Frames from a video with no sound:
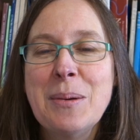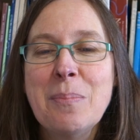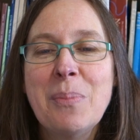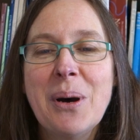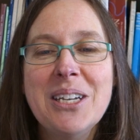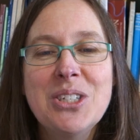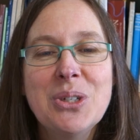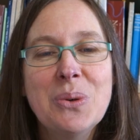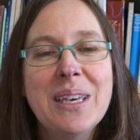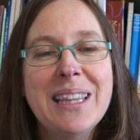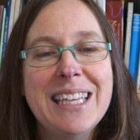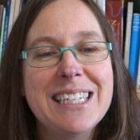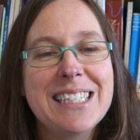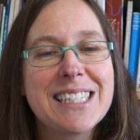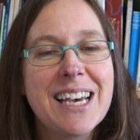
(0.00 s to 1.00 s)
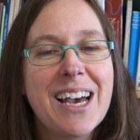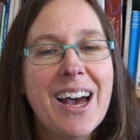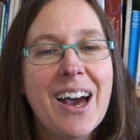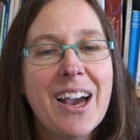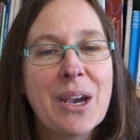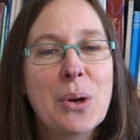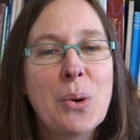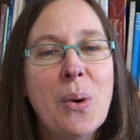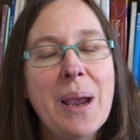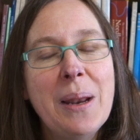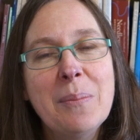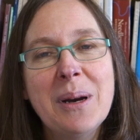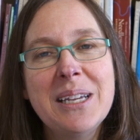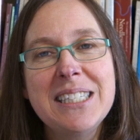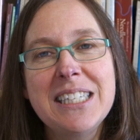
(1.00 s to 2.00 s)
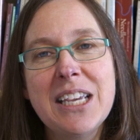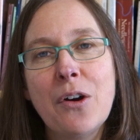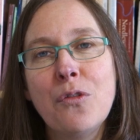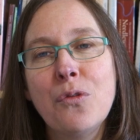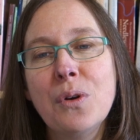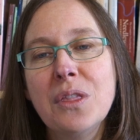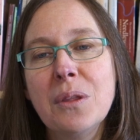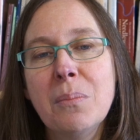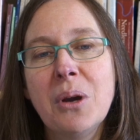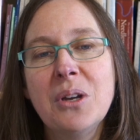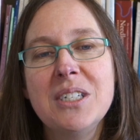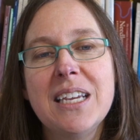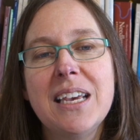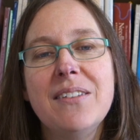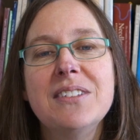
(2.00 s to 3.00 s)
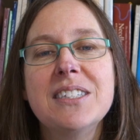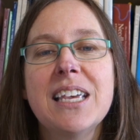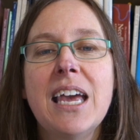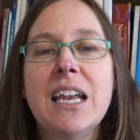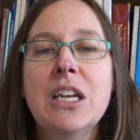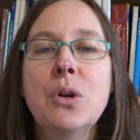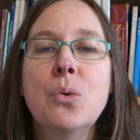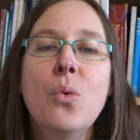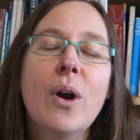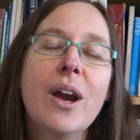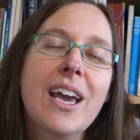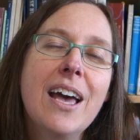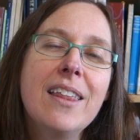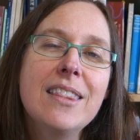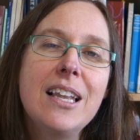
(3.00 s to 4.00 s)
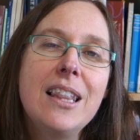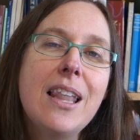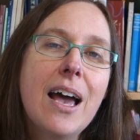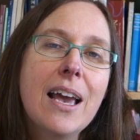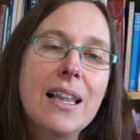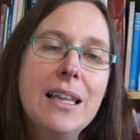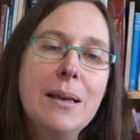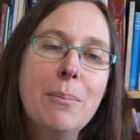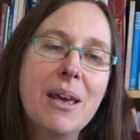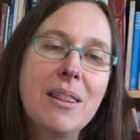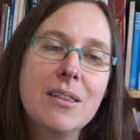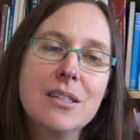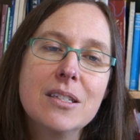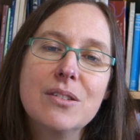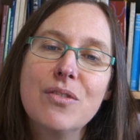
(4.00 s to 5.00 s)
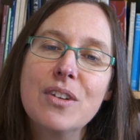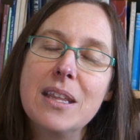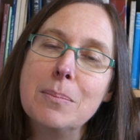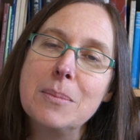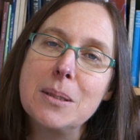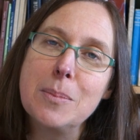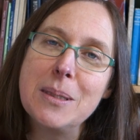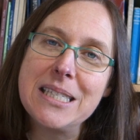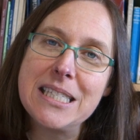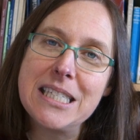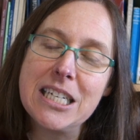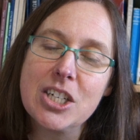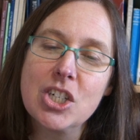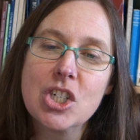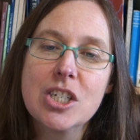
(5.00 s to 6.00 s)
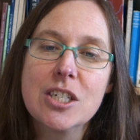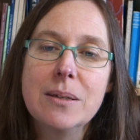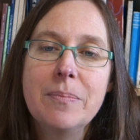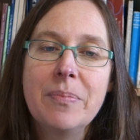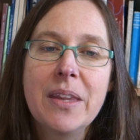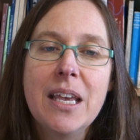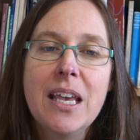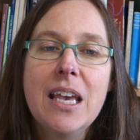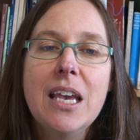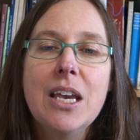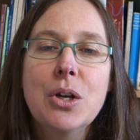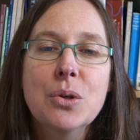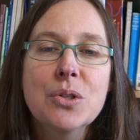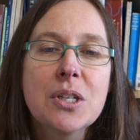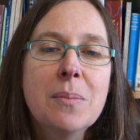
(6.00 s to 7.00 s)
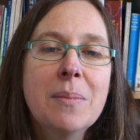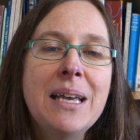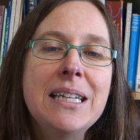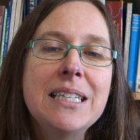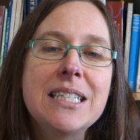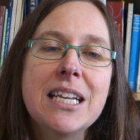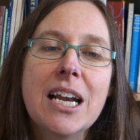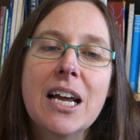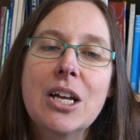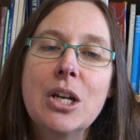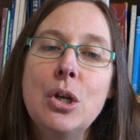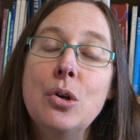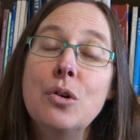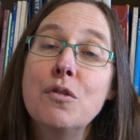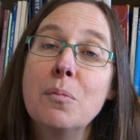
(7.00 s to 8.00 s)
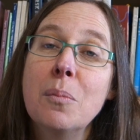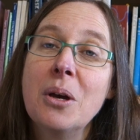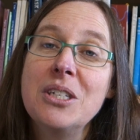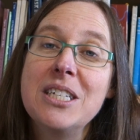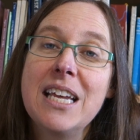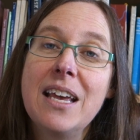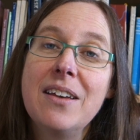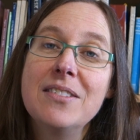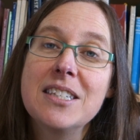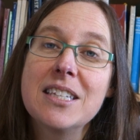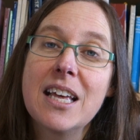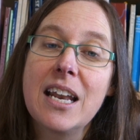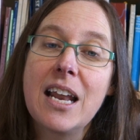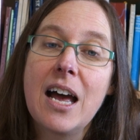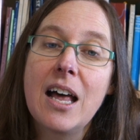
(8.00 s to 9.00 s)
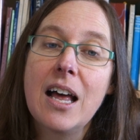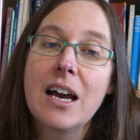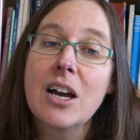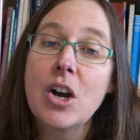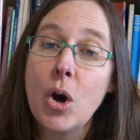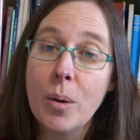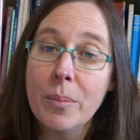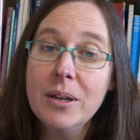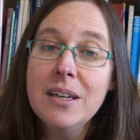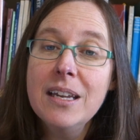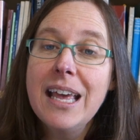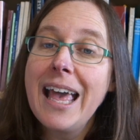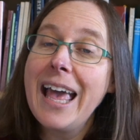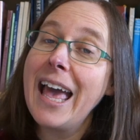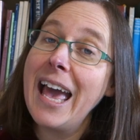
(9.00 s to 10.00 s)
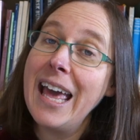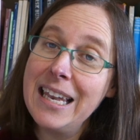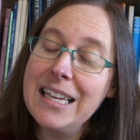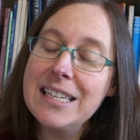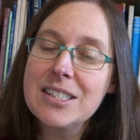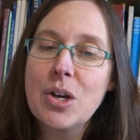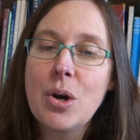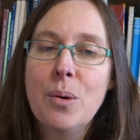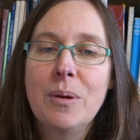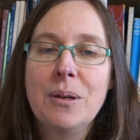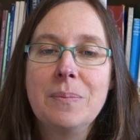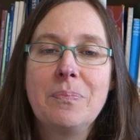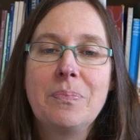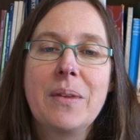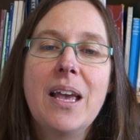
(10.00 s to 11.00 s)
By doing this, I acquaint myself with the motifs and can work out the likely methods for them to be stitched. It also means that I can look for motifs that are common and less common.